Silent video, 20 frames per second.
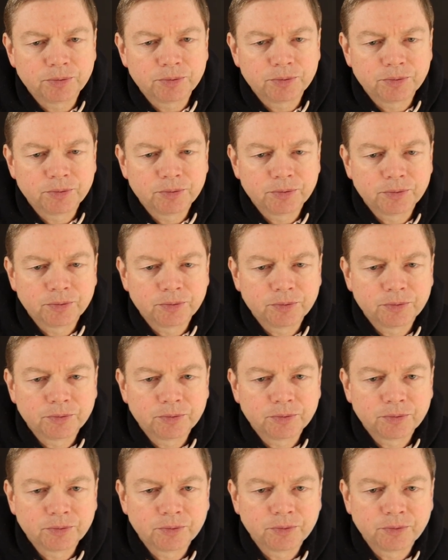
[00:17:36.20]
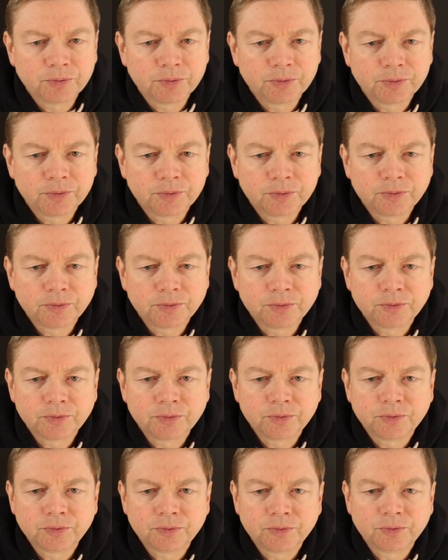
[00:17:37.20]

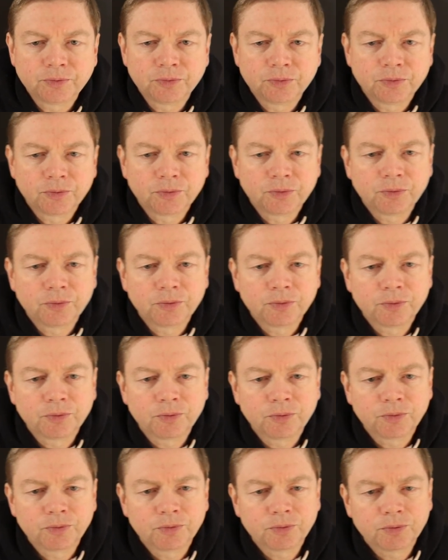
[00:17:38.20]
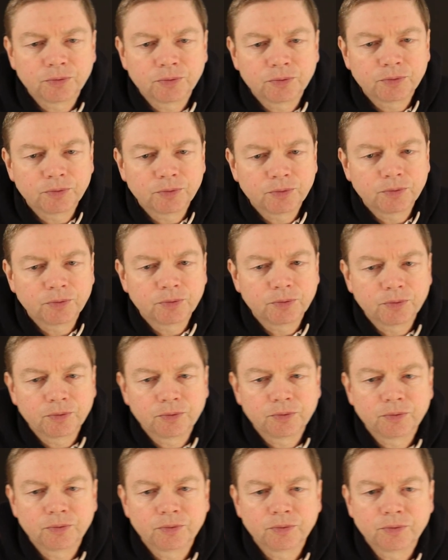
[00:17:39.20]

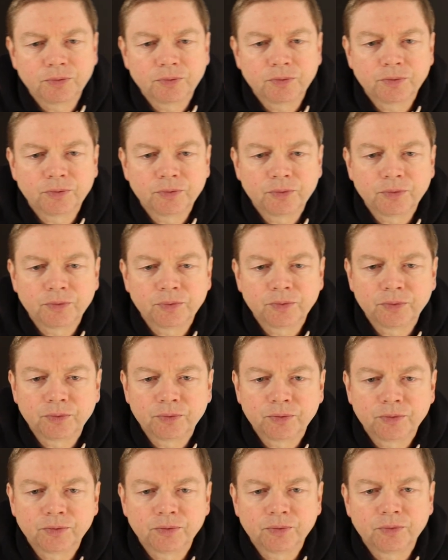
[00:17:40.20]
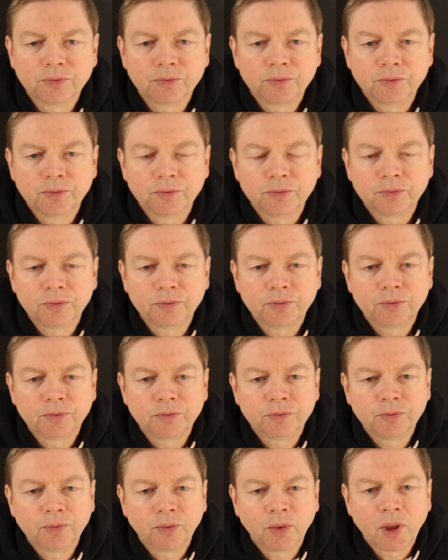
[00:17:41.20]

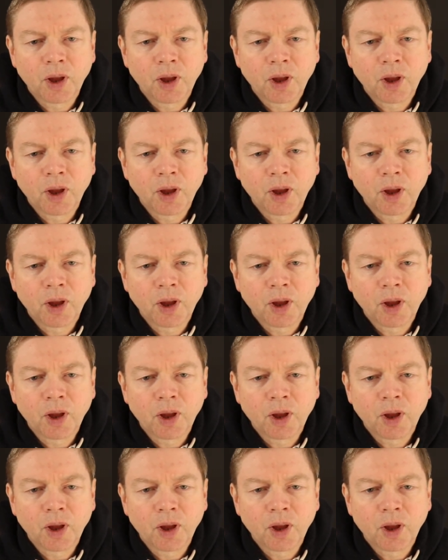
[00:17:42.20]
(no one is talking)